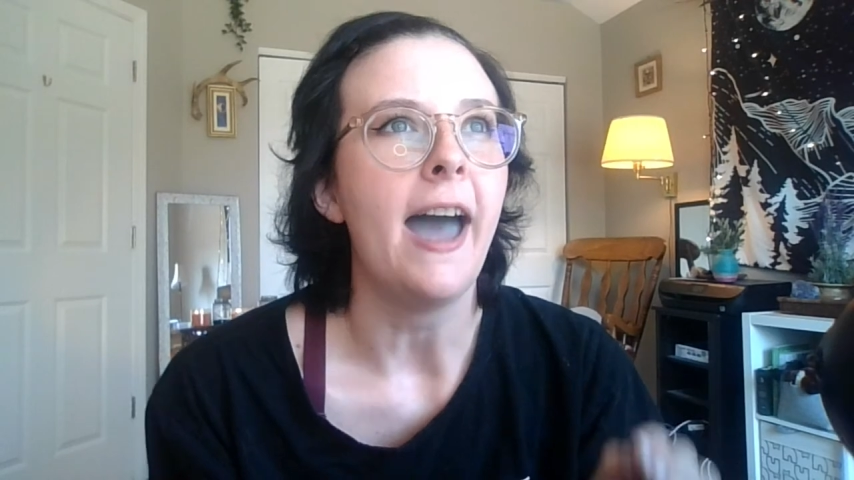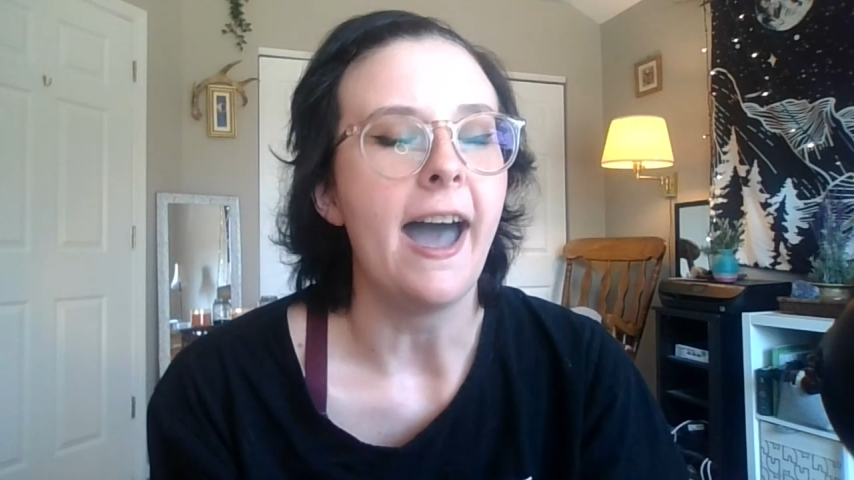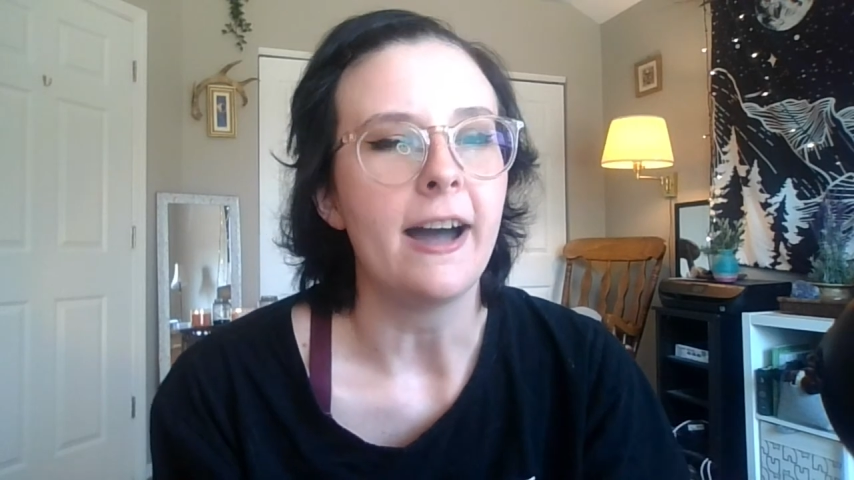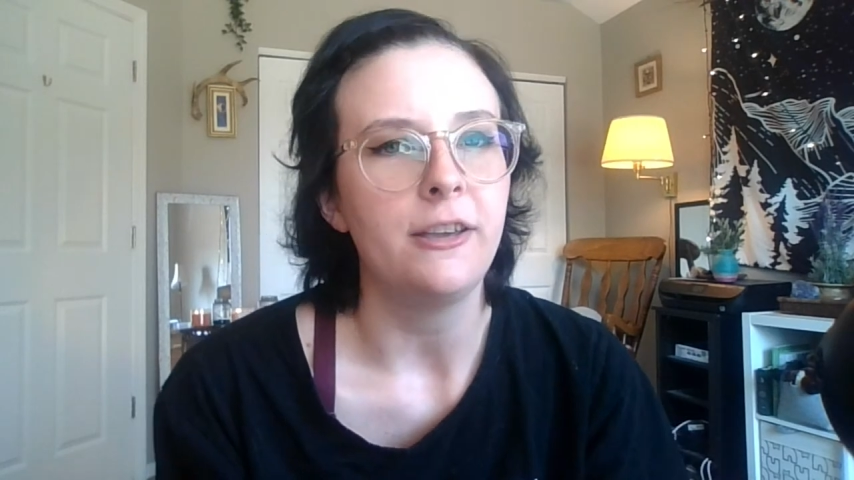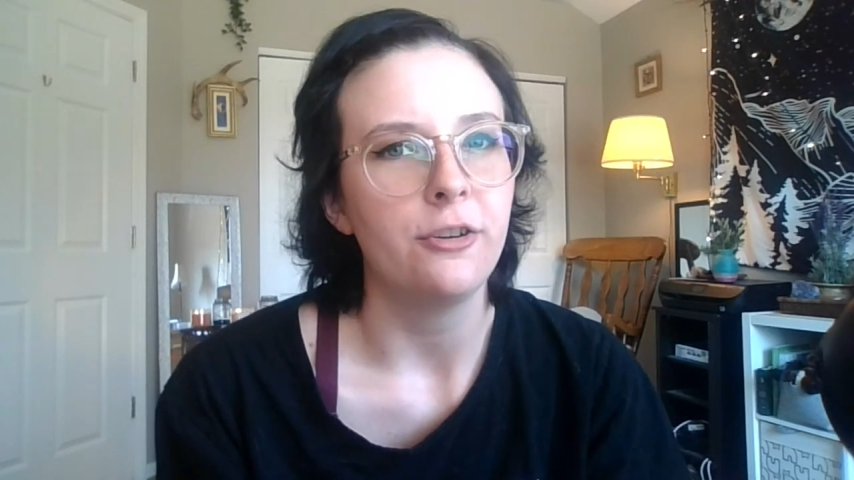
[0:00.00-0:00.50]

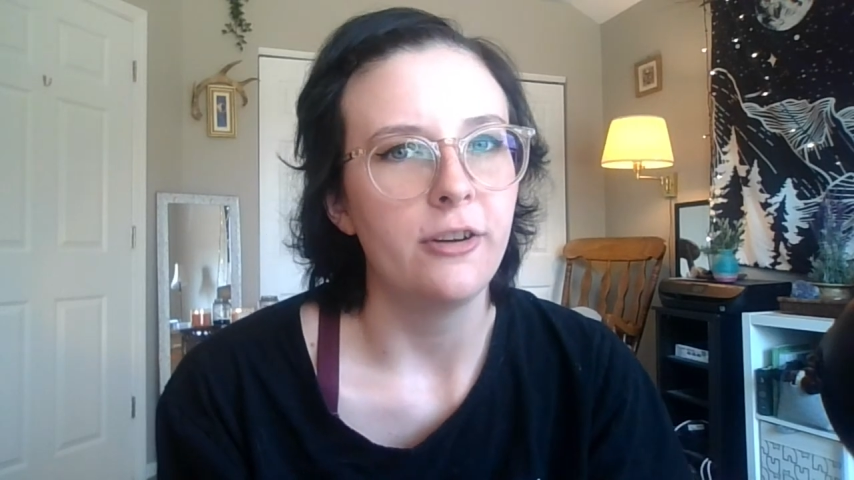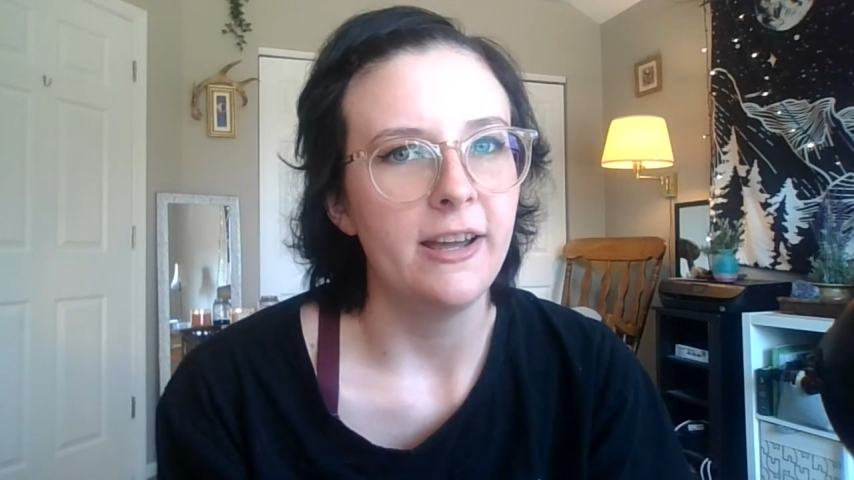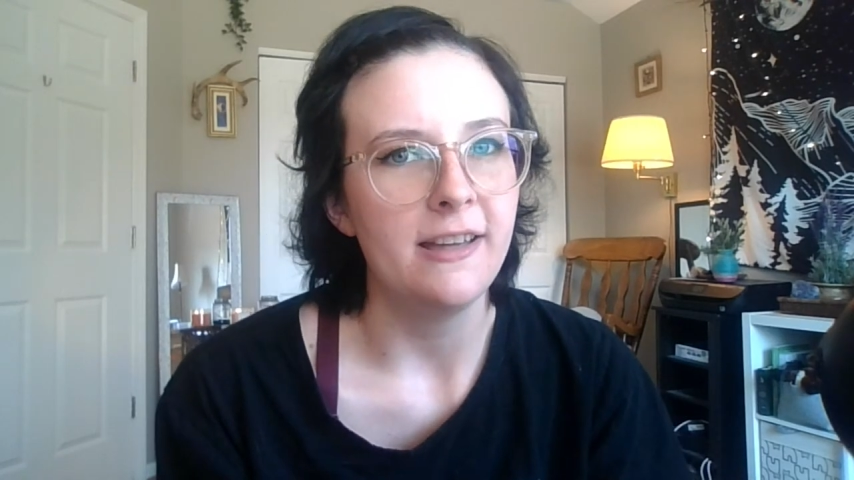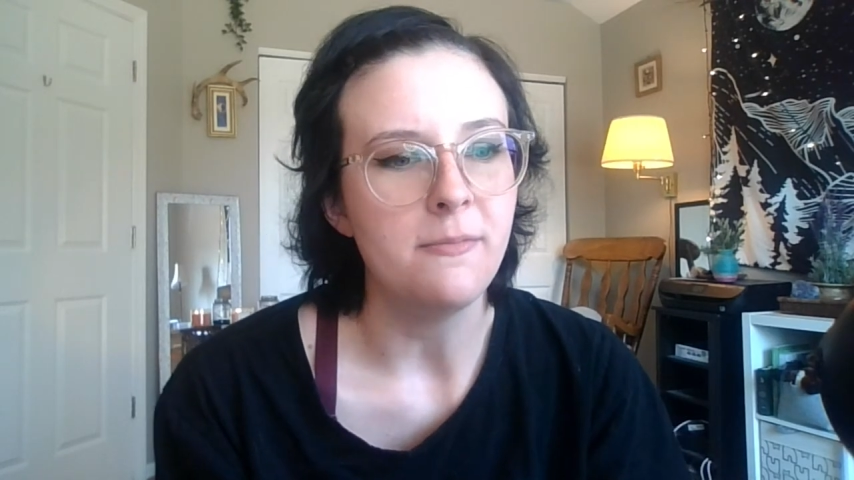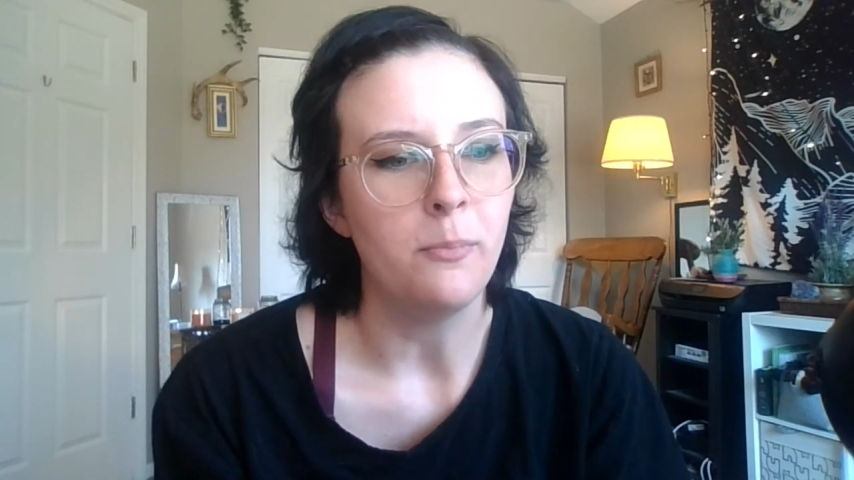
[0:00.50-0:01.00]

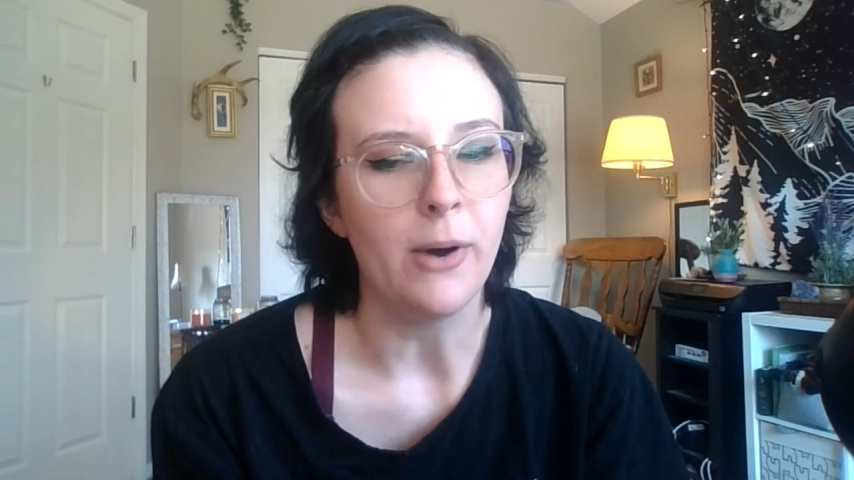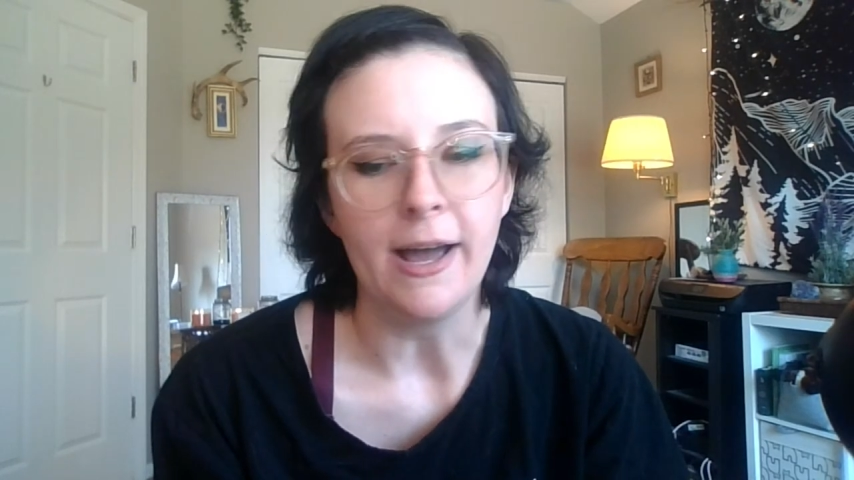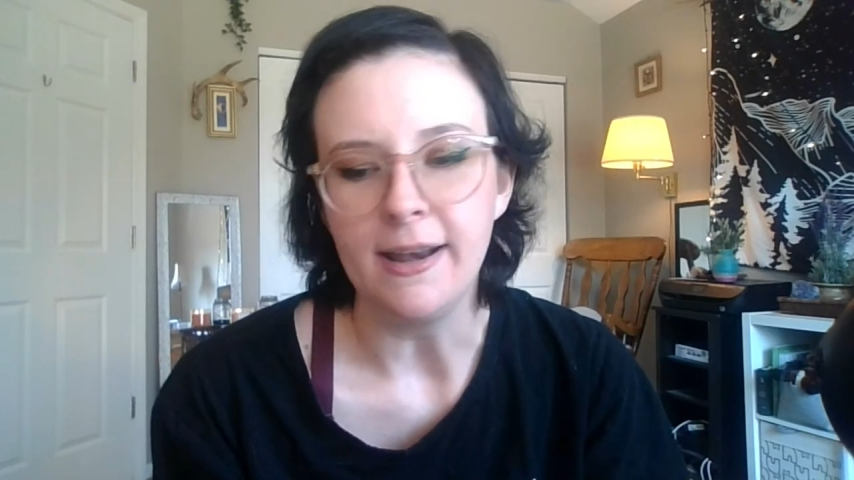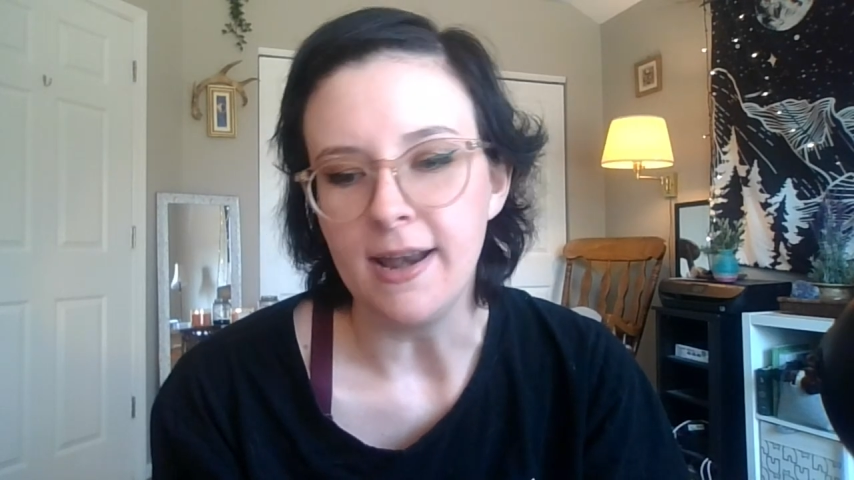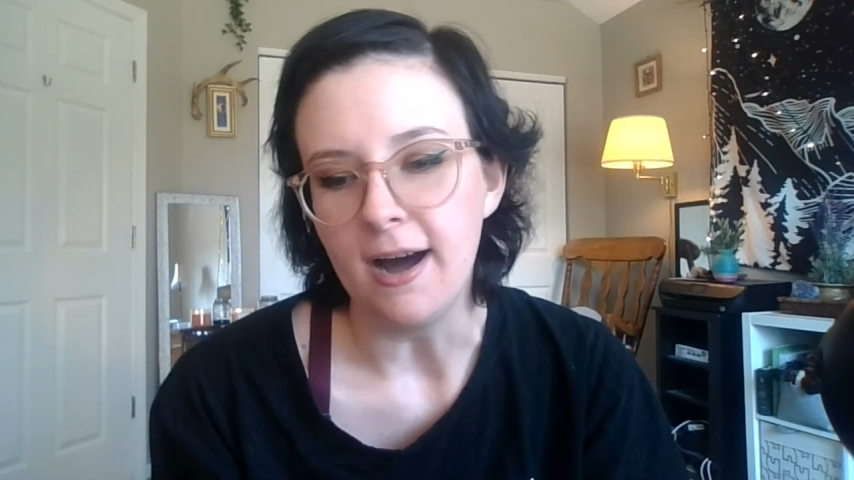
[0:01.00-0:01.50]
accurate,
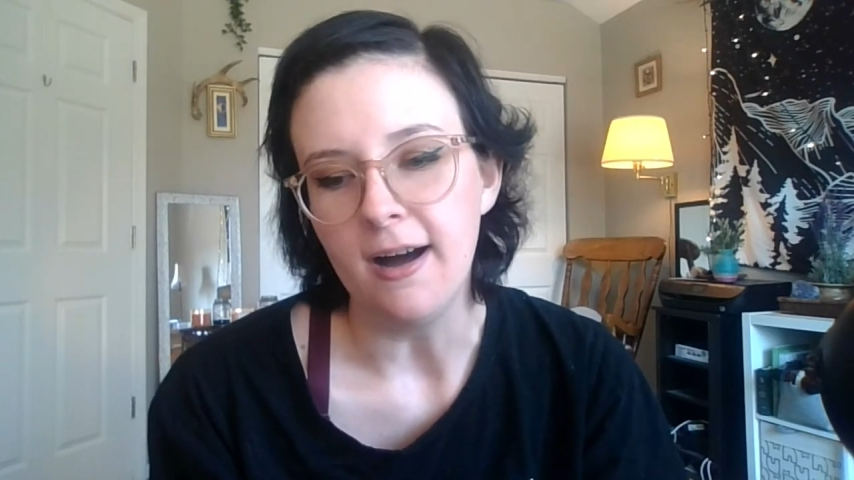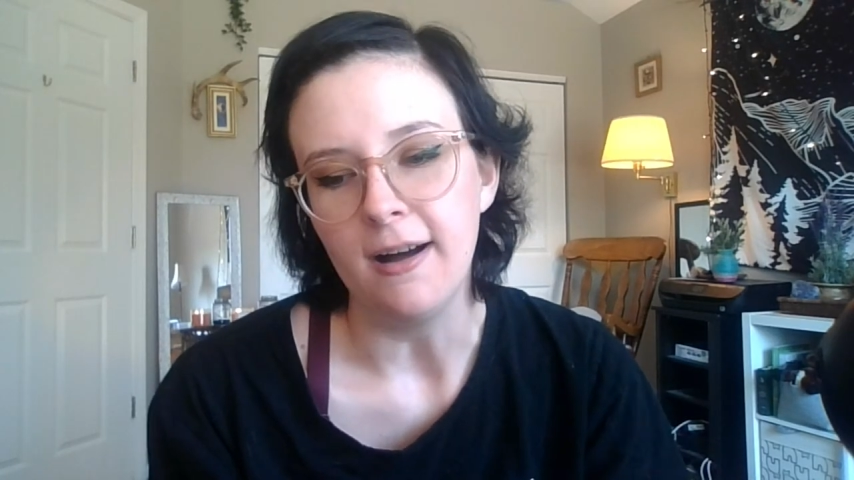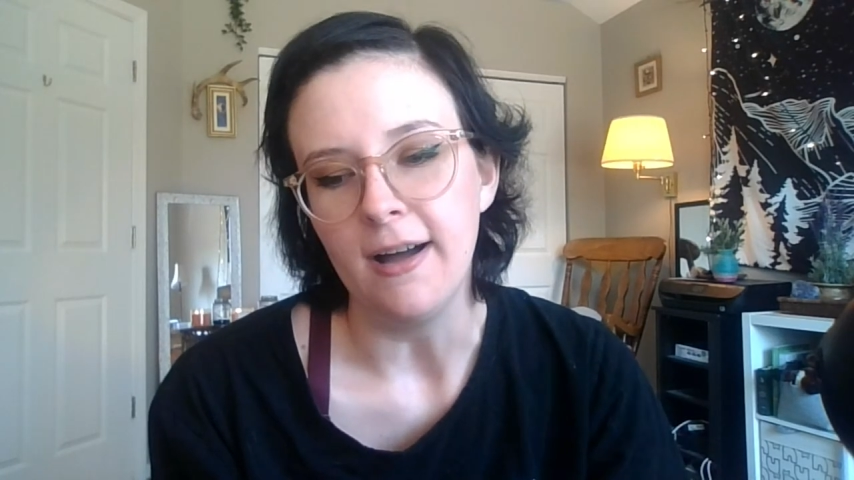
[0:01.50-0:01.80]
but nah,